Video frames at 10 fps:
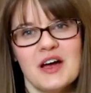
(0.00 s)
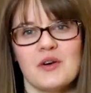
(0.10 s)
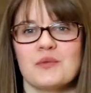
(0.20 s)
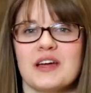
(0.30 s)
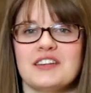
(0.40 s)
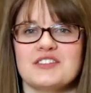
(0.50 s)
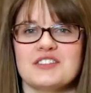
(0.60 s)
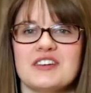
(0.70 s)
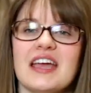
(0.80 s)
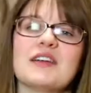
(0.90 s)

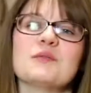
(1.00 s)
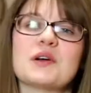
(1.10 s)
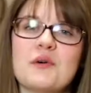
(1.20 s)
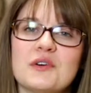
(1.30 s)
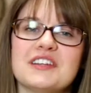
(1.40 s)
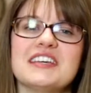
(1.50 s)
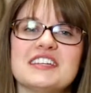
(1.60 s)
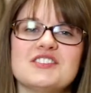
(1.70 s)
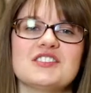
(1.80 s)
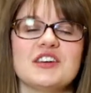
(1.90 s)
arranger, and recording
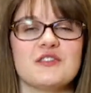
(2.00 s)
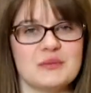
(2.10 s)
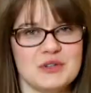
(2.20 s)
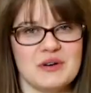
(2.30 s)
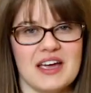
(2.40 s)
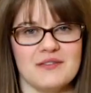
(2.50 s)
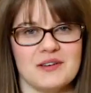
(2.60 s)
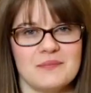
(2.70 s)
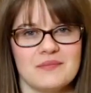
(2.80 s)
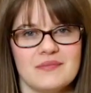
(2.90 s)
engineer from New Haven.